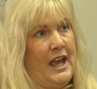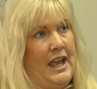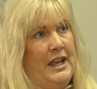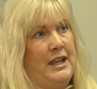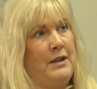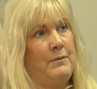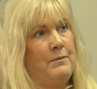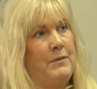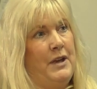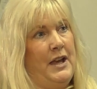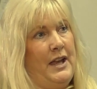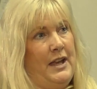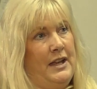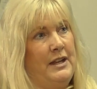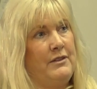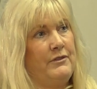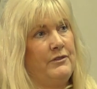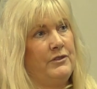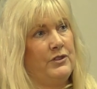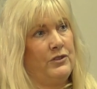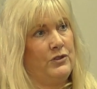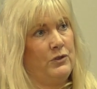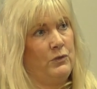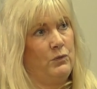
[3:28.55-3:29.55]
a
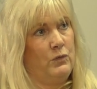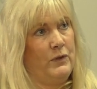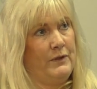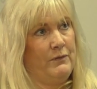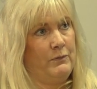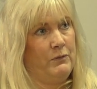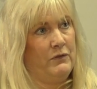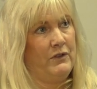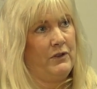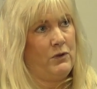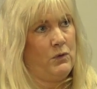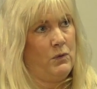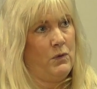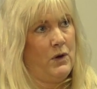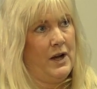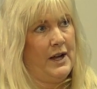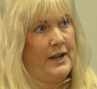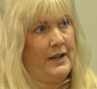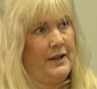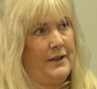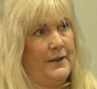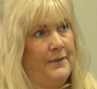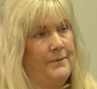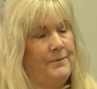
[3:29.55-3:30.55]
behaviour that we
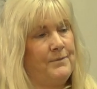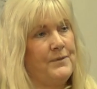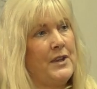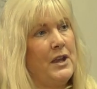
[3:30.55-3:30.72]
require.